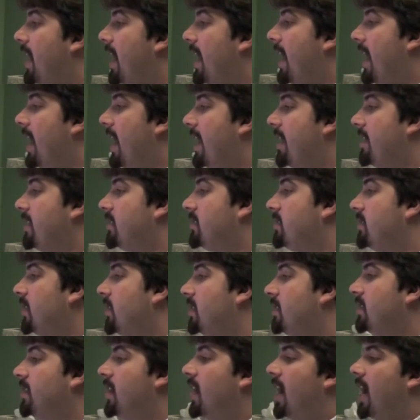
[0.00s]
I
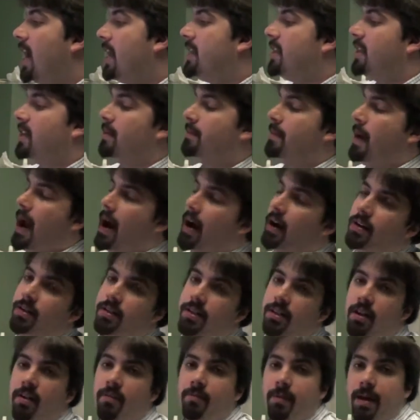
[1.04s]
did a
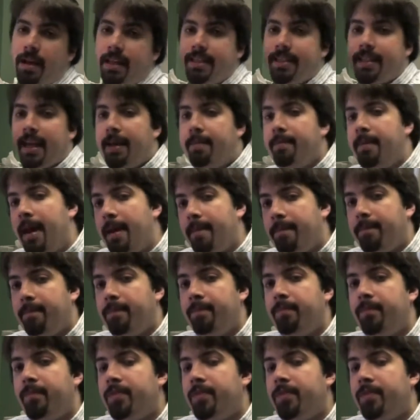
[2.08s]
comparison of my sitemap